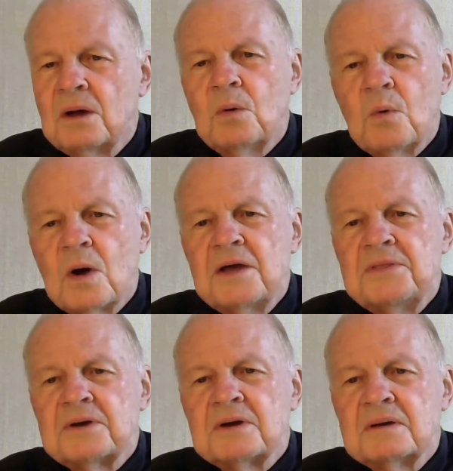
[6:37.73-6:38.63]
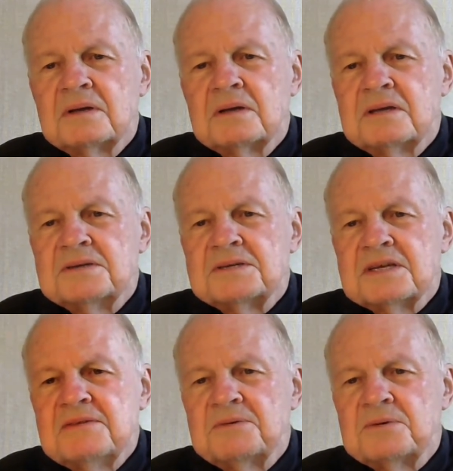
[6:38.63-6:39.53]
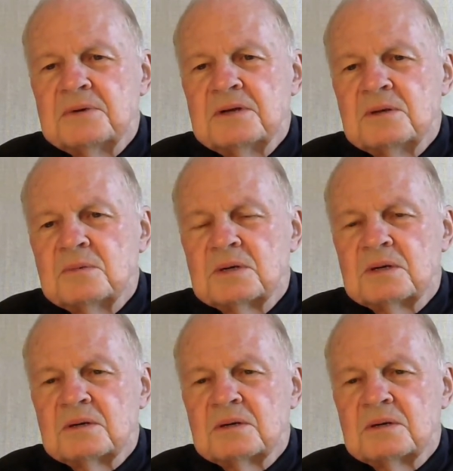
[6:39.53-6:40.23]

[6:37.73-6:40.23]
why there is evil in the world.